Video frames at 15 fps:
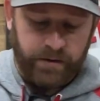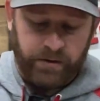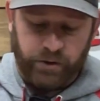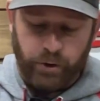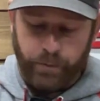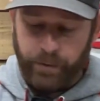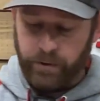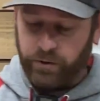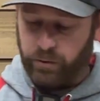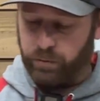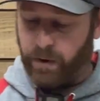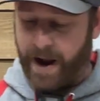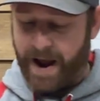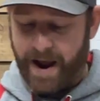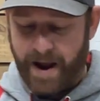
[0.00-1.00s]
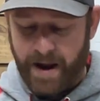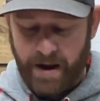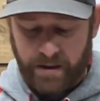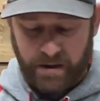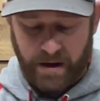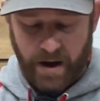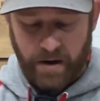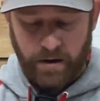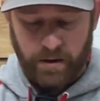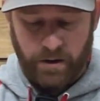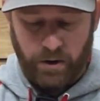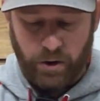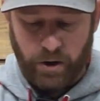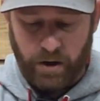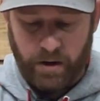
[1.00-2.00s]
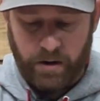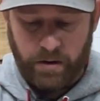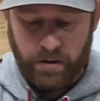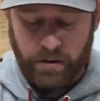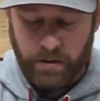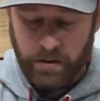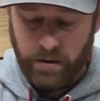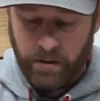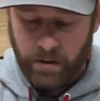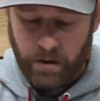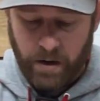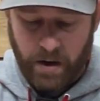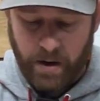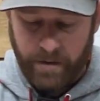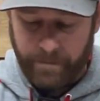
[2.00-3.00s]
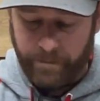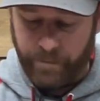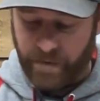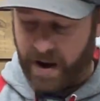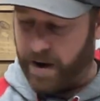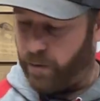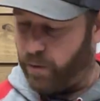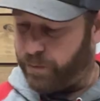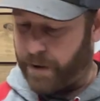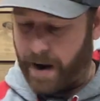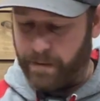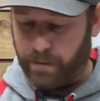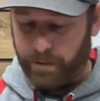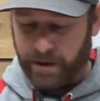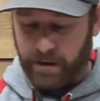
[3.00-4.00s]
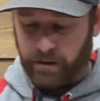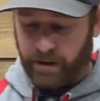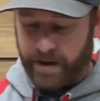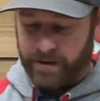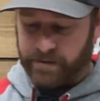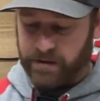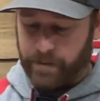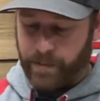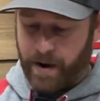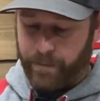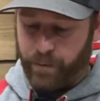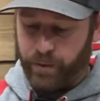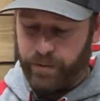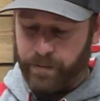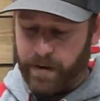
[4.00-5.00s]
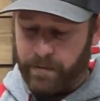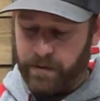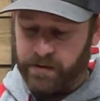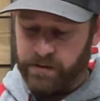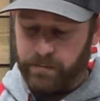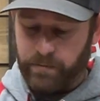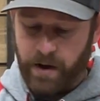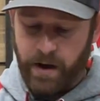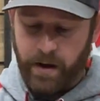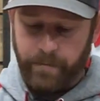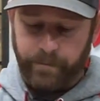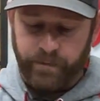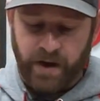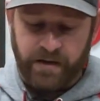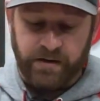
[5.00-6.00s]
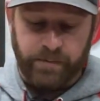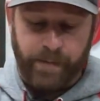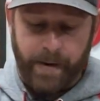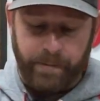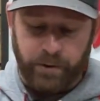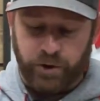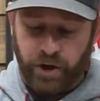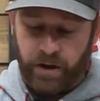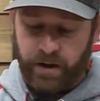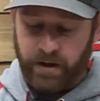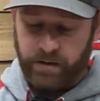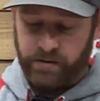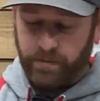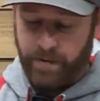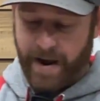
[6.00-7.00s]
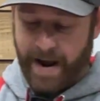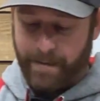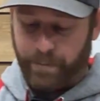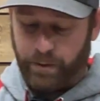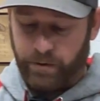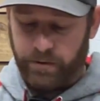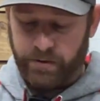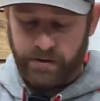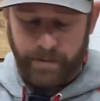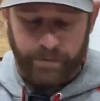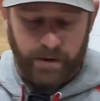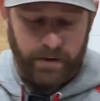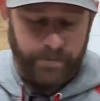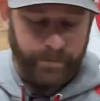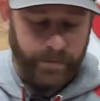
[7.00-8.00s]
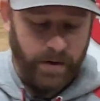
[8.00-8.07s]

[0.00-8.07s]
super dry at the end of the cook, I will probably glaze them up with maybe some Texas pepper jelly, some apple or something.